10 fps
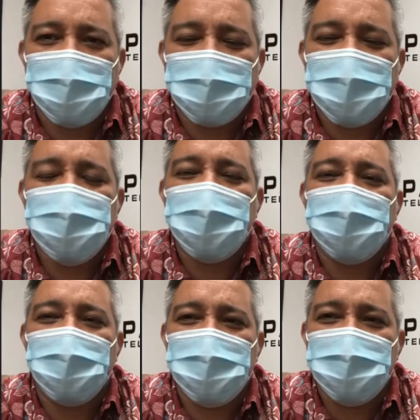that's where your
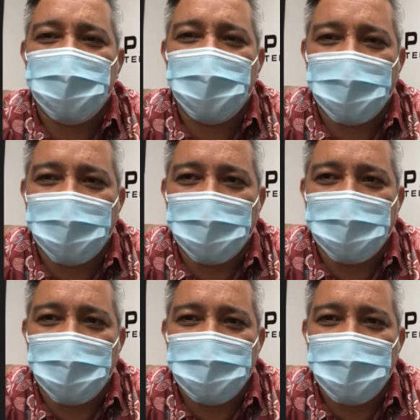nursing background comes
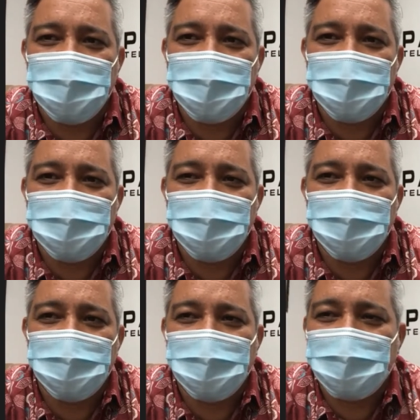in, because you're
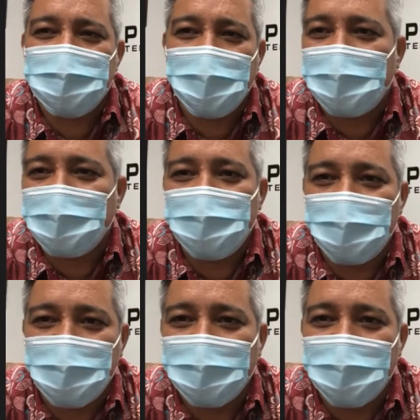just not inputting
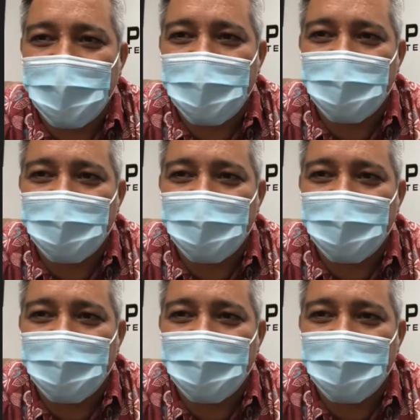data, right?